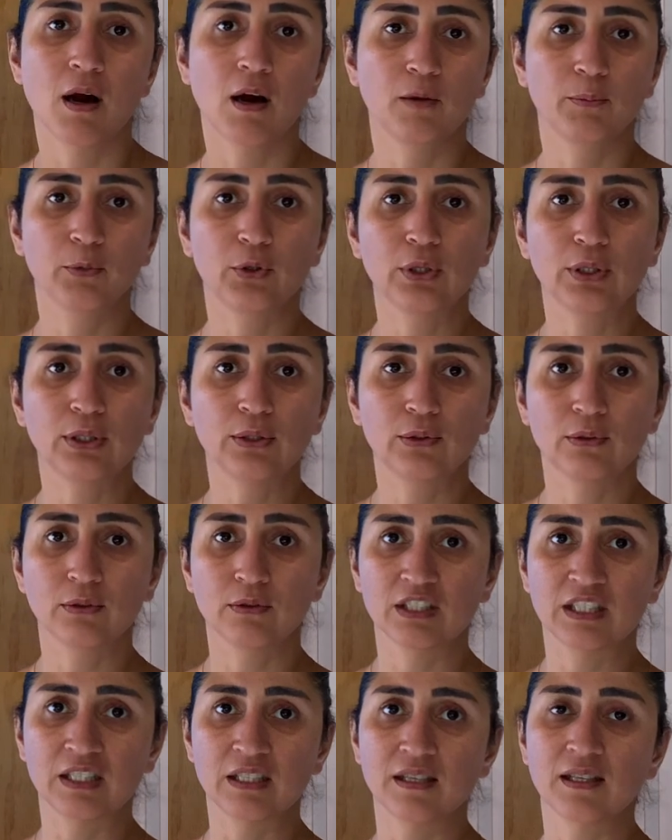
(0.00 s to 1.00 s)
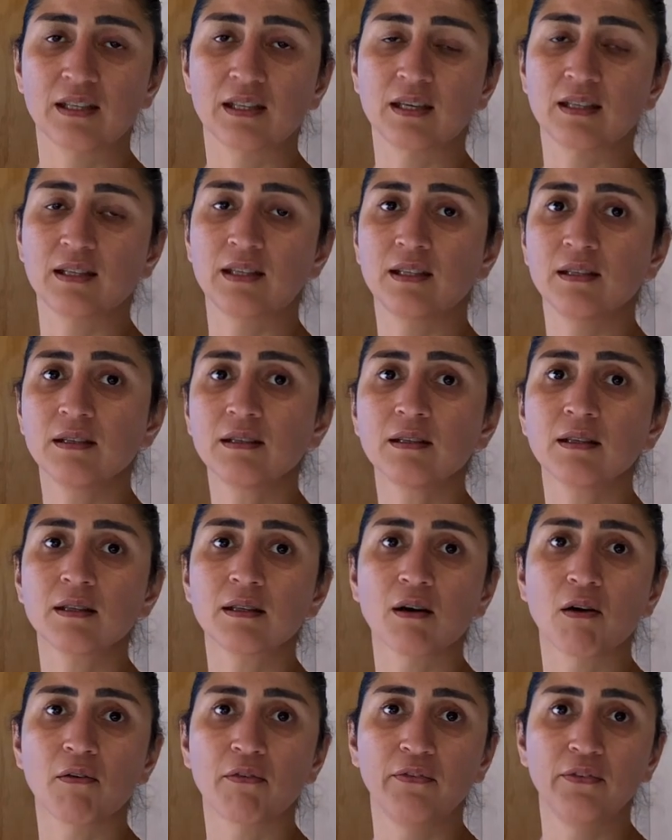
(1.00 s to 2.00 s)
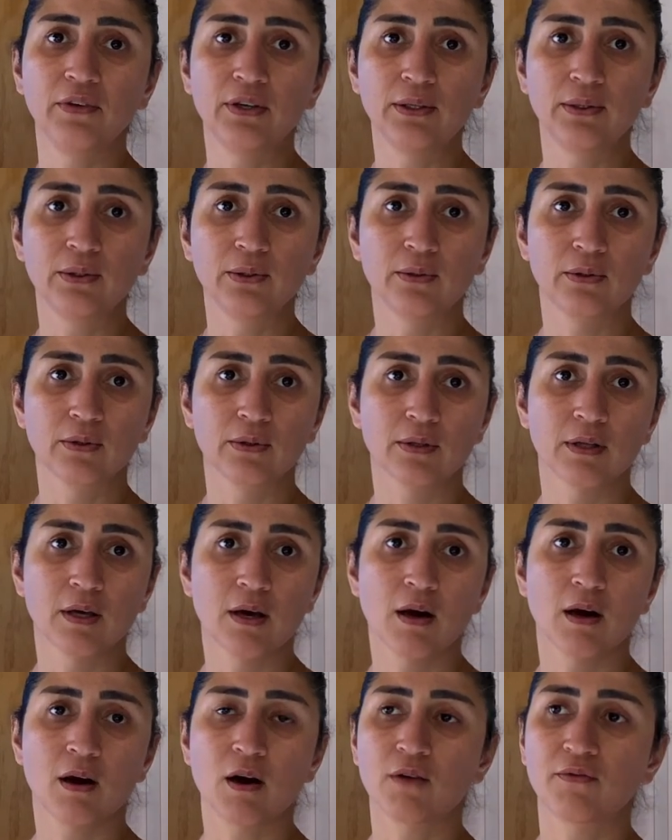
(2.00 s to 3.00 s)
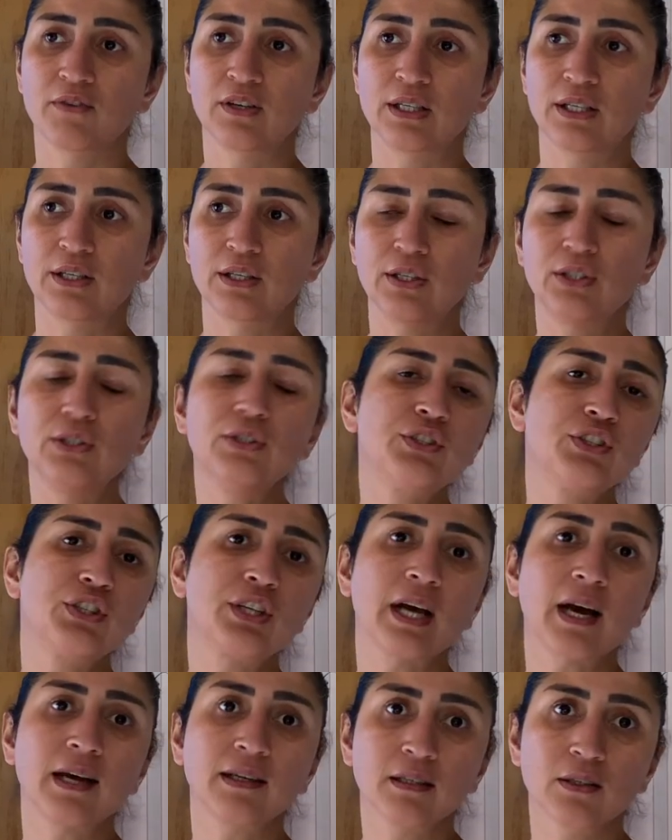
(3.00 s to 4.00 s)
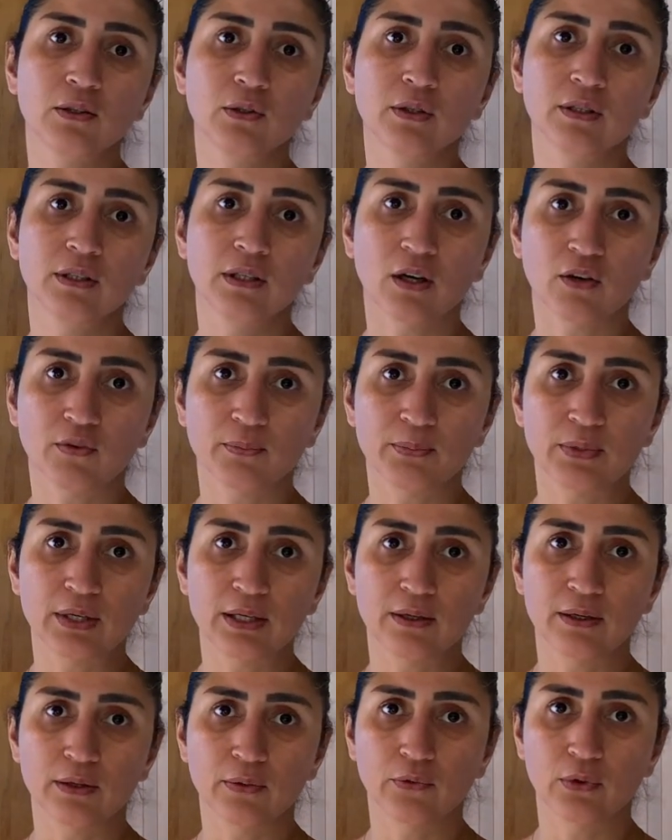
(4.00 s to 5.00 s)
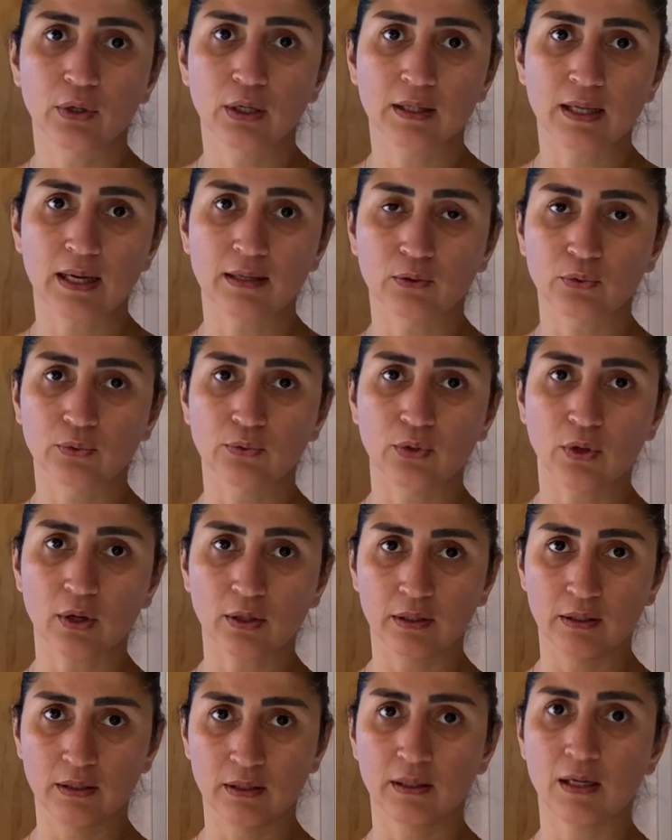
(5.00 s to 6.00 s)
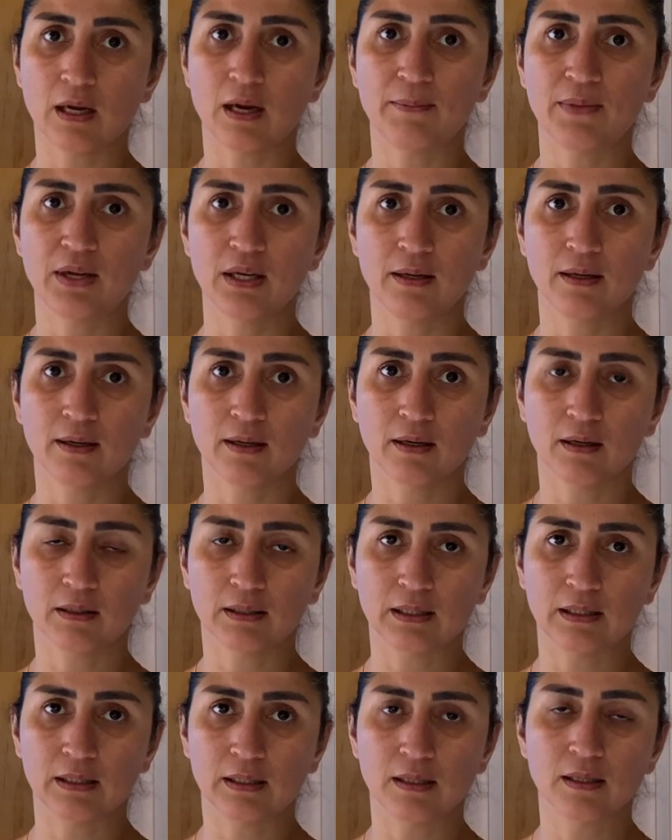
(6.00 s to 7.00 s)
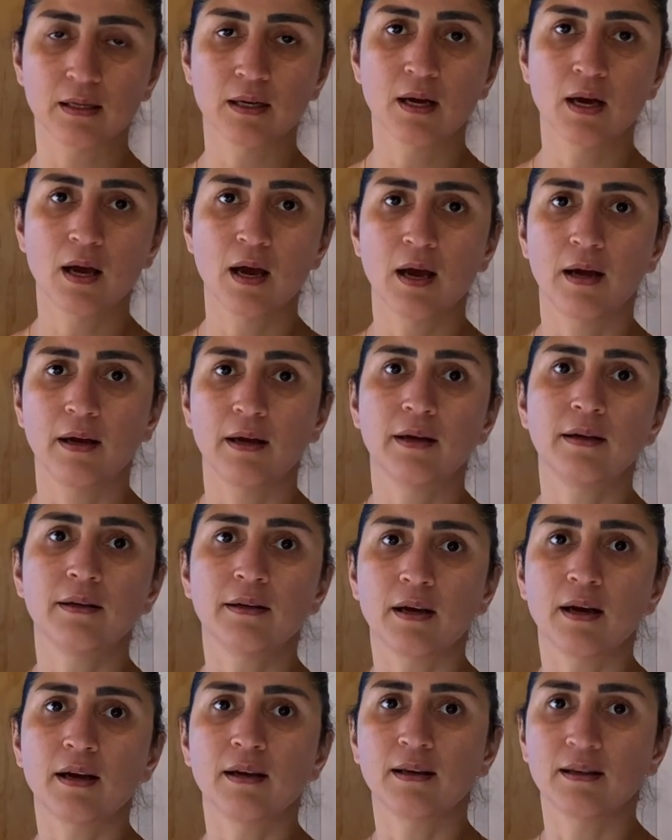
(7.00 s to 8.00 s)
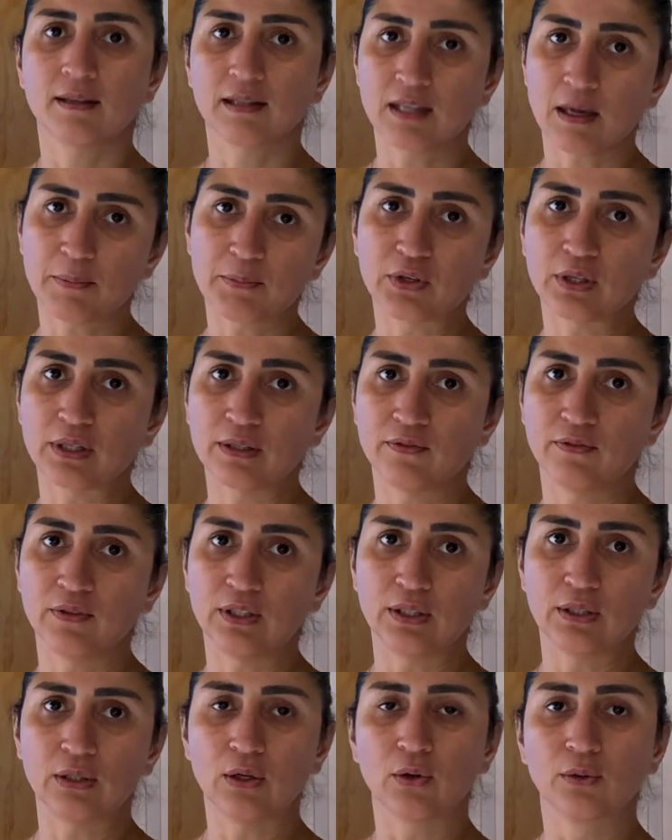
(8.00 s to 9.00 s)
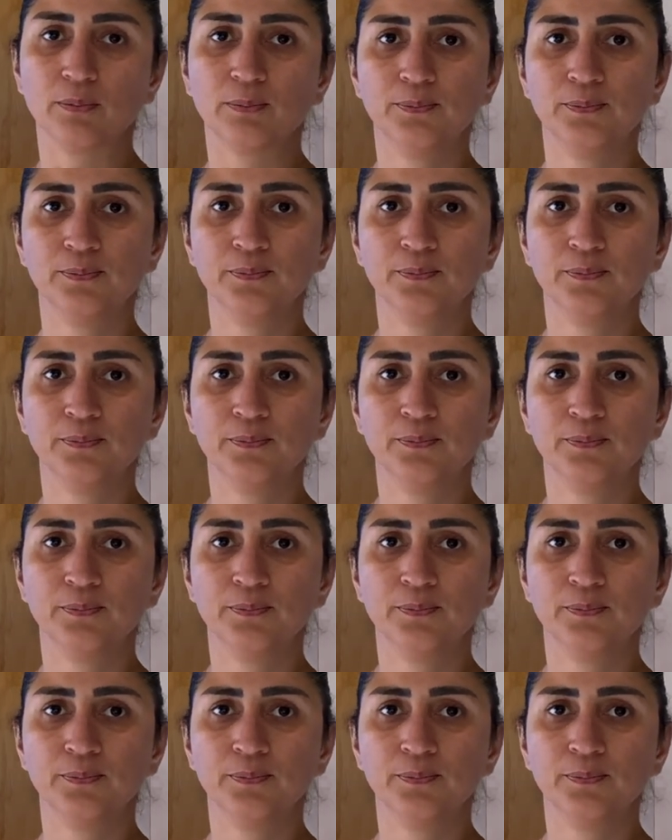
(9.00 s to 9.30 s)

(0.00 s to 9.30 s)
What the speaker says: I'm going to release a series of videos covering each category of building work that do not need a building consent in a separate video.